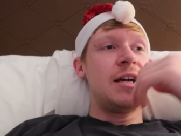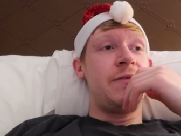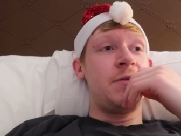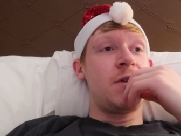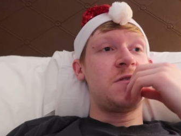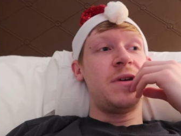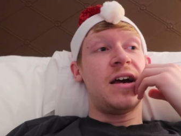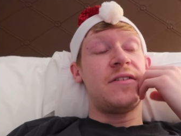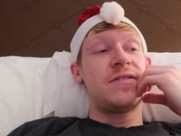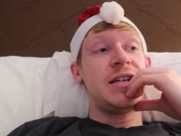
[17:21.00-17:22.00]
if you want it to be
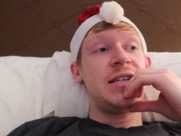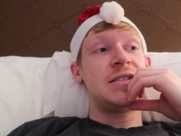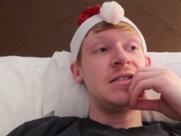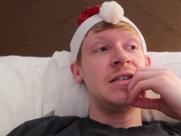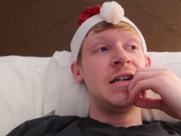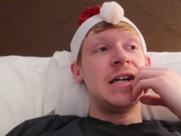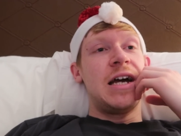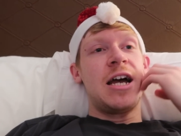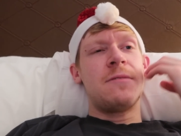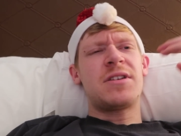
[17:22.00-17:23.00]
half decent.
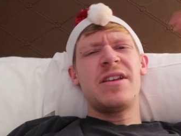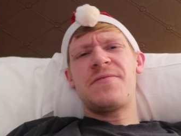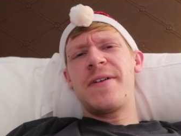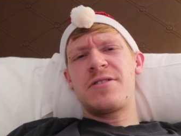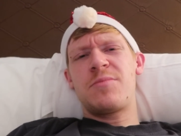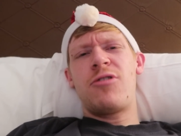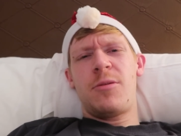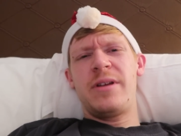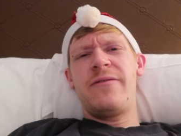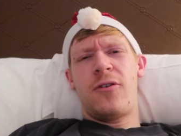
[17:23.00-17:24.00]
So these videos have
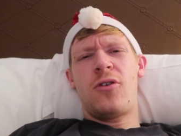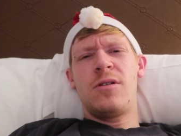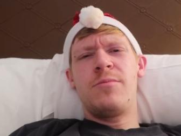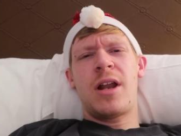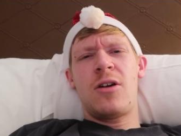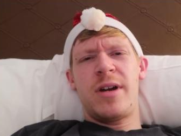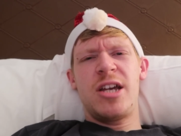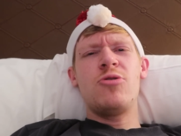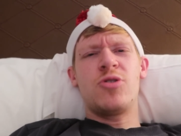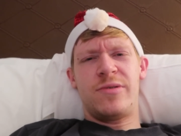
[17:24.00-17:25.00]
probably fallen below my
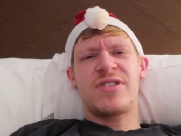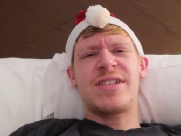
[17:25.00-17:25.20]
usual